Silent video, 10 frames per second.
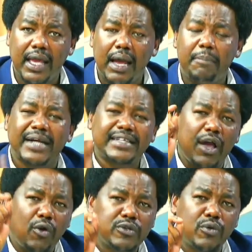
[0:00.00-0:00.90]
But I
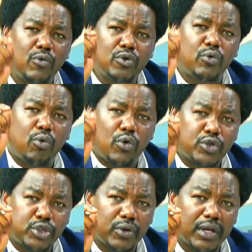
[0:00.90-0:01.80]
also want to
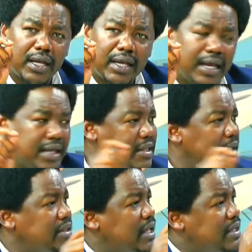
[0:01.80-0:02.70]
caution
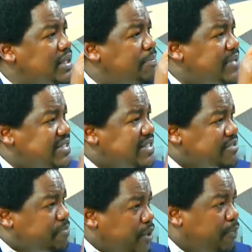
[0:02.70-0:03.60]
the business
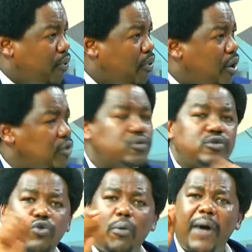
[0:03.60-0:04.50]
people to
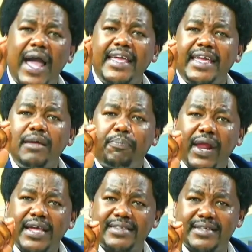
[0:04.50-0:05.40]
stop hiking
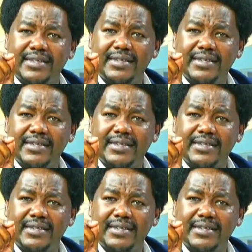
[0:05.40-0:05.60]
prices.